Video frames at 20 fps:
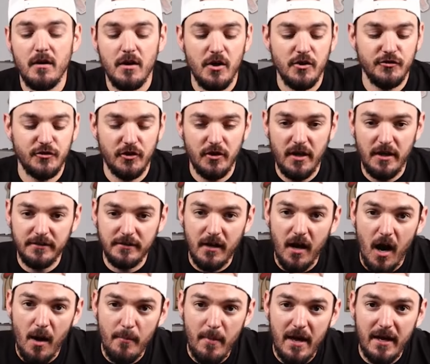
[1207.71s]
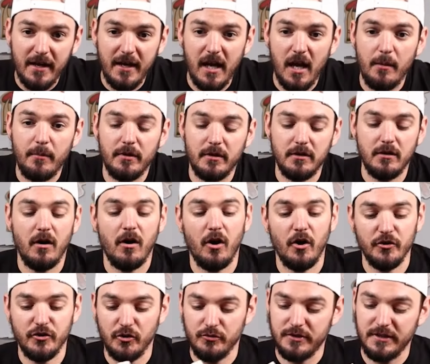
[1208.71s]
Started as combat camera.
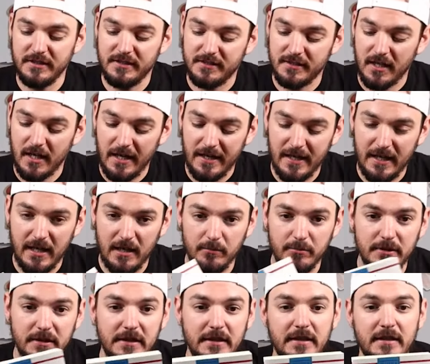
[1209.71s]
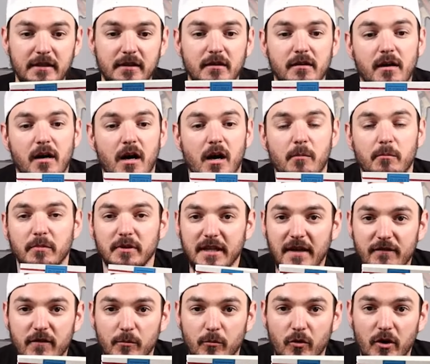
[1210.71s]
Also did psyop um,
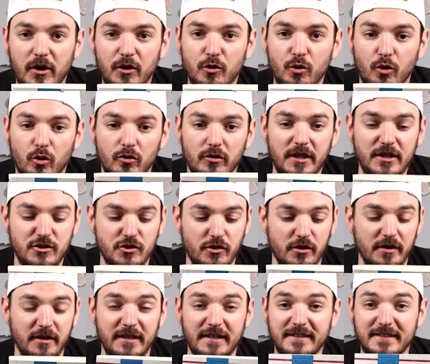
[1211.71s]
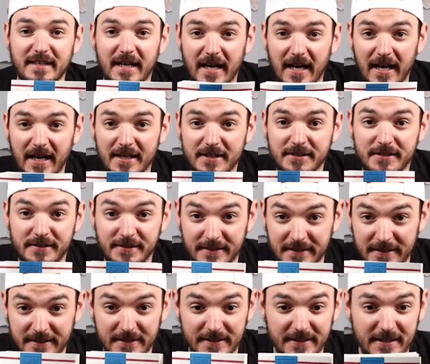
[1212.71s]
left the Marine Corps and started an entire
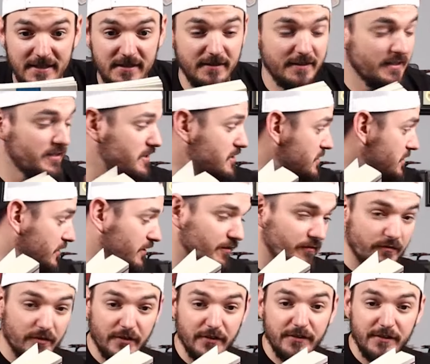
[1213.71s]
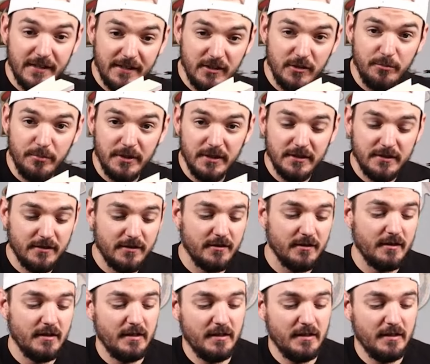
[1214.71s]
series. This is just the first six books.